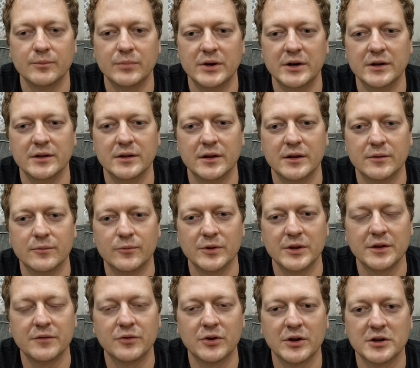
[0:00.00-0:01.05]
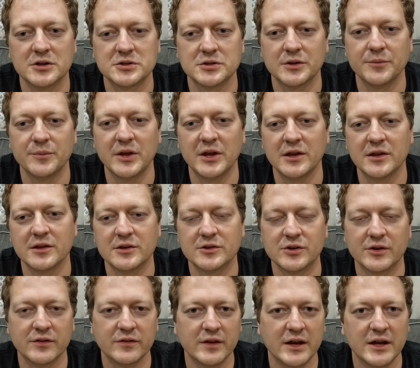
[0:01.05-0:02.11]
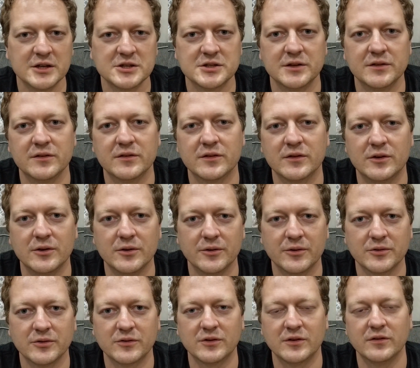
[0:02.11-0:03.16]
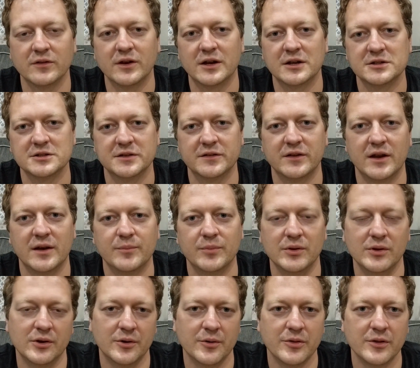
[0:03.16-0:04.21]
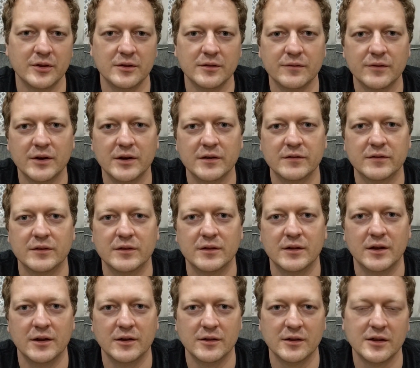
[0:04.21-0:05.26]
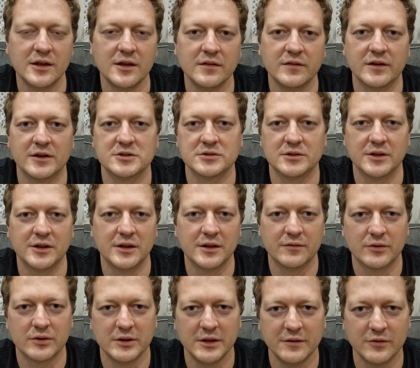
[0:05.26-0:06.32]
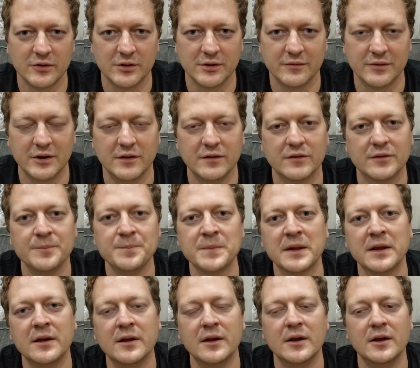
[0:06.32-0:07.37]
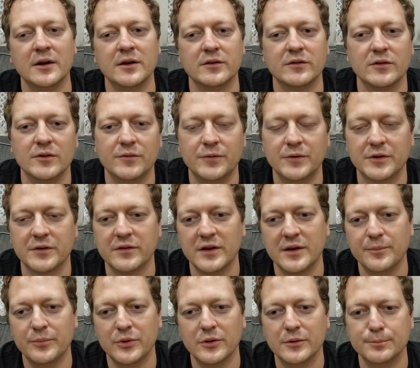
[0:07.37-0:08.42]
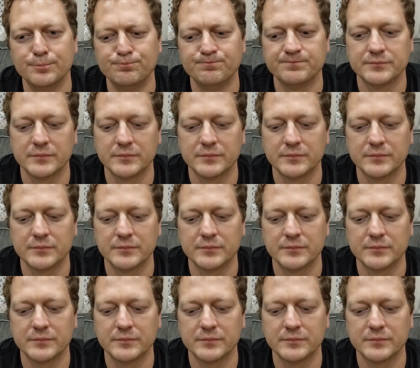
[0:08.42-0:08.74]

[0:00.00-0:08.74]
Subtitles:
But whenever you're actually making the transactions, all those transactions happen on the device, and the keys actually never leave your device. So for example,